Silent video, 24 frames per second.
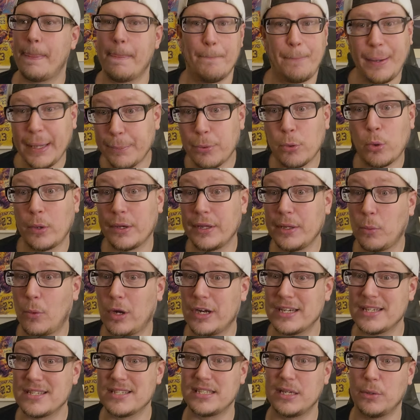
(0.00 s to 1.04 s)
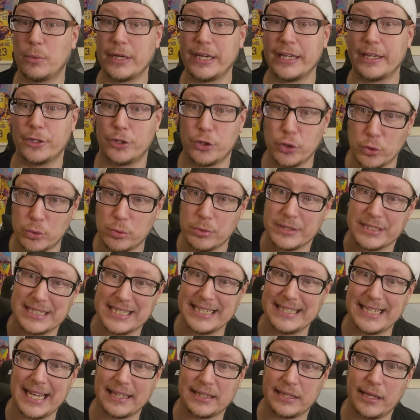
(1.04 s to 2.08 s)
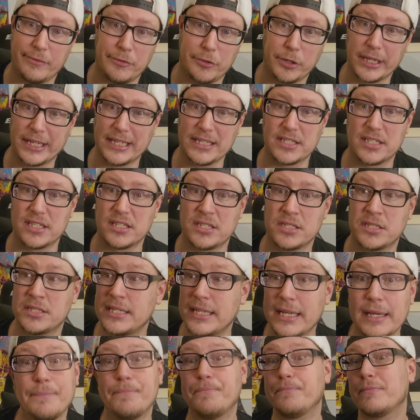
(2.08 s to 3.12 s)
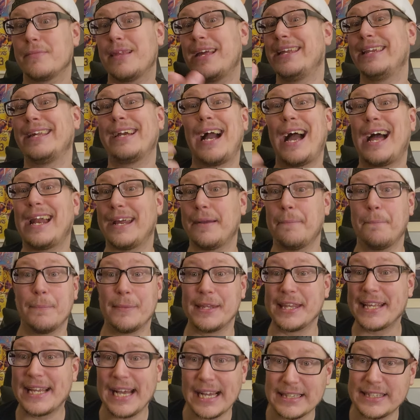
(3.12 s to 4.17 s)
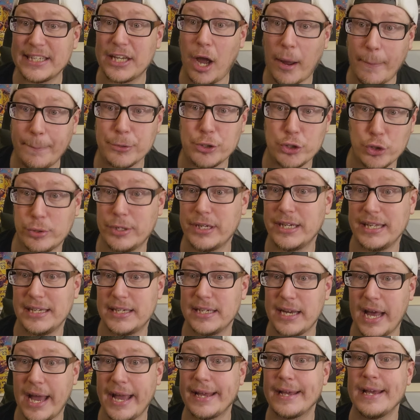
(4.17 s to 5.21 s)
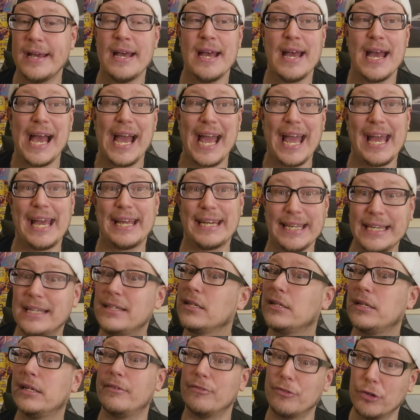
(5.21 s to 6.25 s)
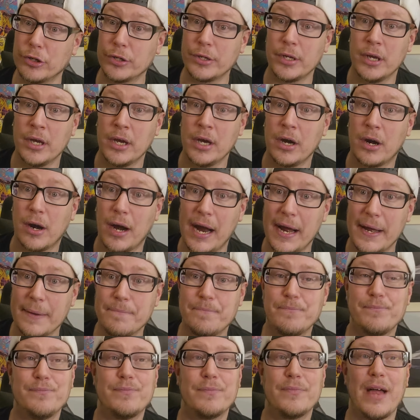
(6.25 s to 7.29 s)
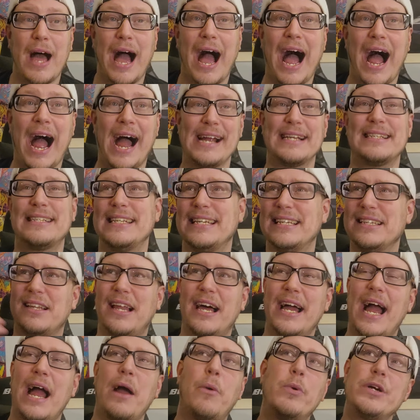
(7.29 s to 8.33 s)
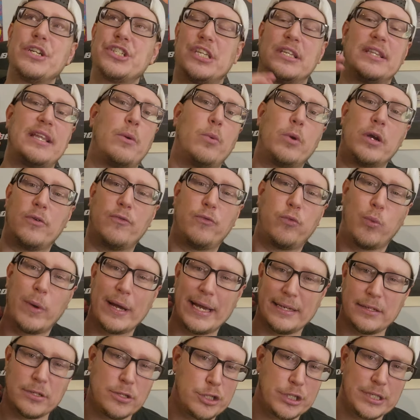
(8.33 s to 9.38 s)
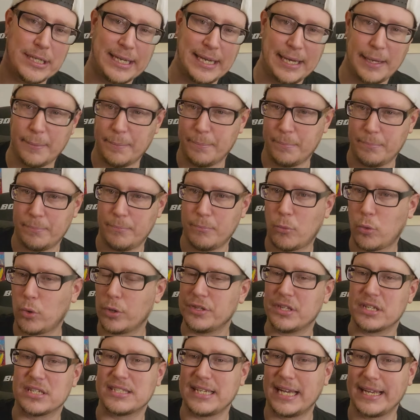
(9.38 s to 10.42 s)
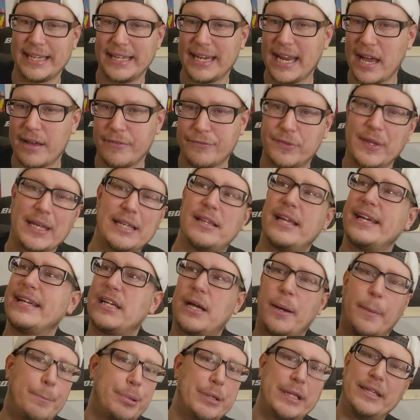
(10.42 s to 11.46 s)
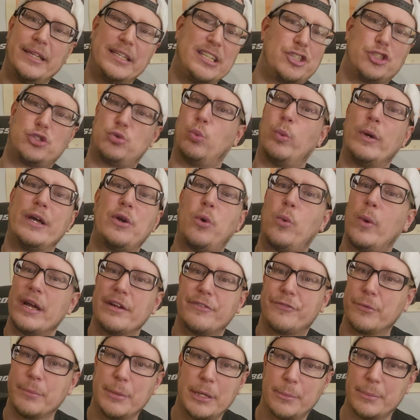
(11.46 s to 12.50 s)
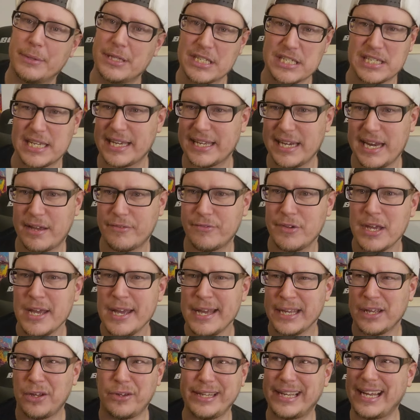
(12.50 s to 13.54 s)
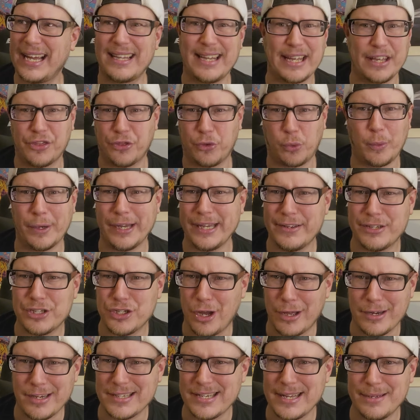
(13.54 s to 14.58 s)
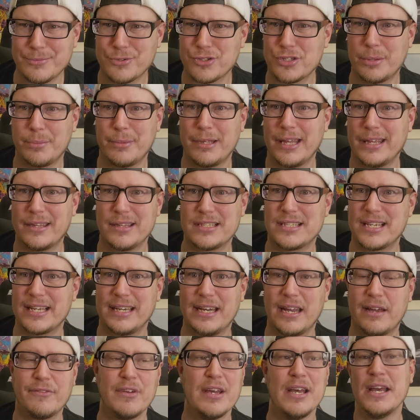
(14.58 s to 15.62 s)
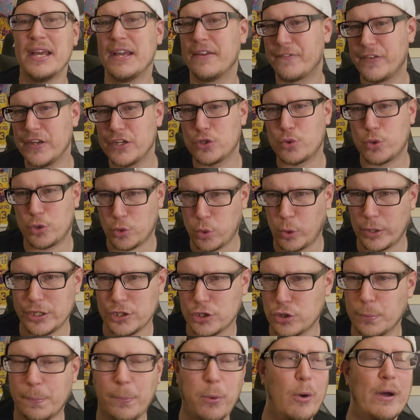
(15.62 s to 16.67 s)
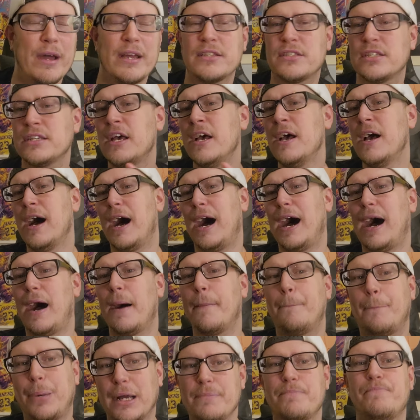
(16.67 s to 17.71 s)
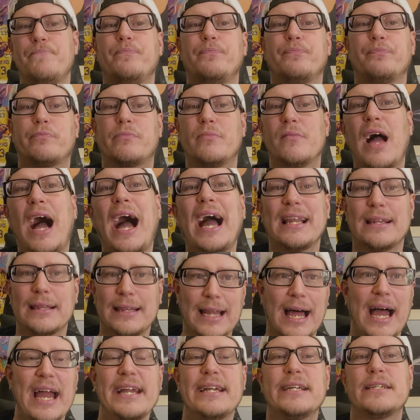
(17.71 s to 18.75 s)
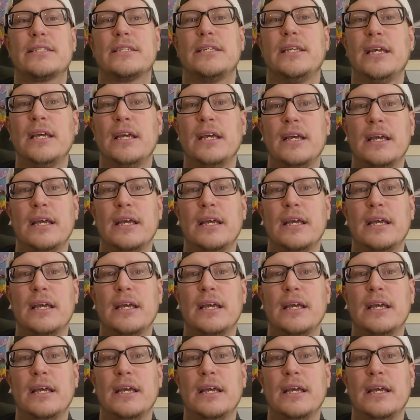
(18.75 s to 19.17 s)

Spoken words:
People really wanted to see what he could do, see that level of consistency. And he got it. He got the opportunity tonight, and he delivered, right? I didn't lie. I wish that they would have went to him more in the second half. They like completely just went away from him in the second half. He only got like three shot attempts or something like that in the second half. Finished with 22 points. But I liked